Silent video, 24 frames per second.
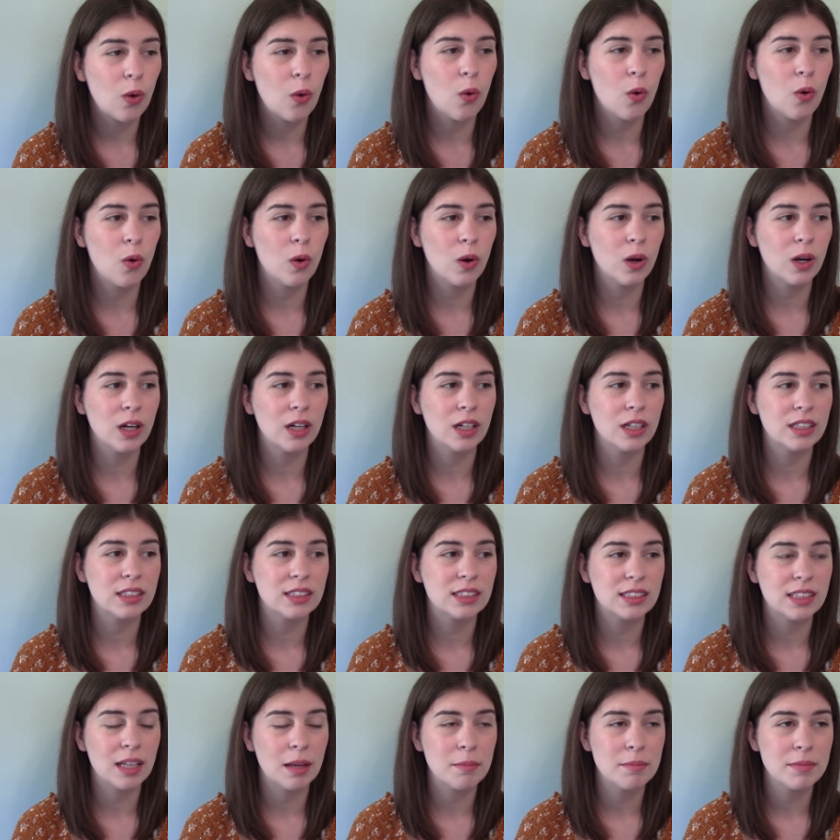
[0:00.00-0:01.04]
or
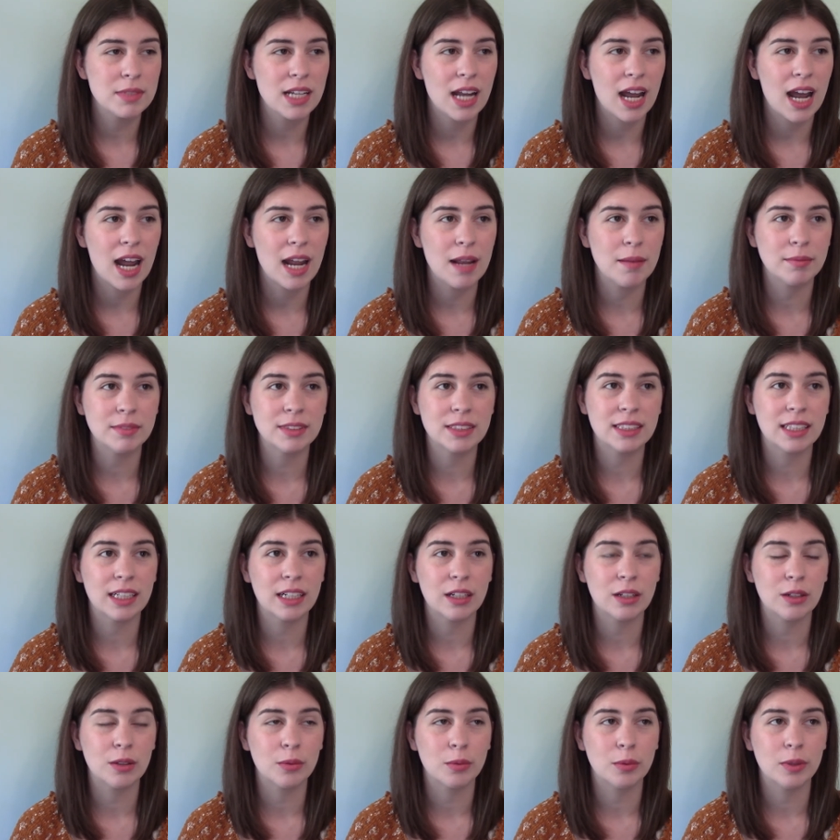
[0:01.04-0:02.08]
sometimes
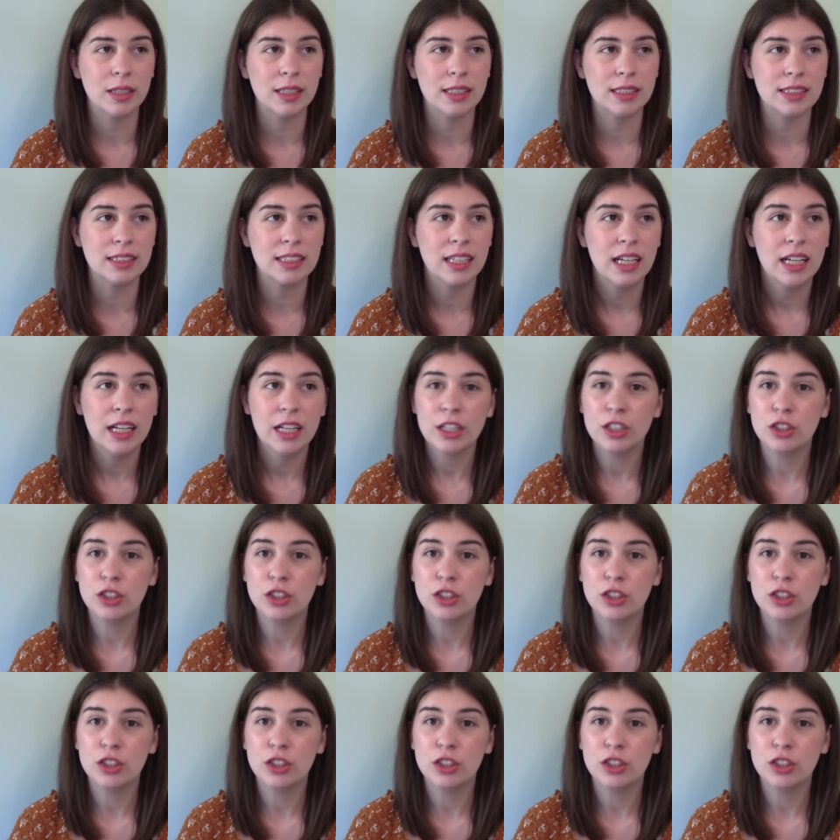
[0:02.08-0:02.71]
there was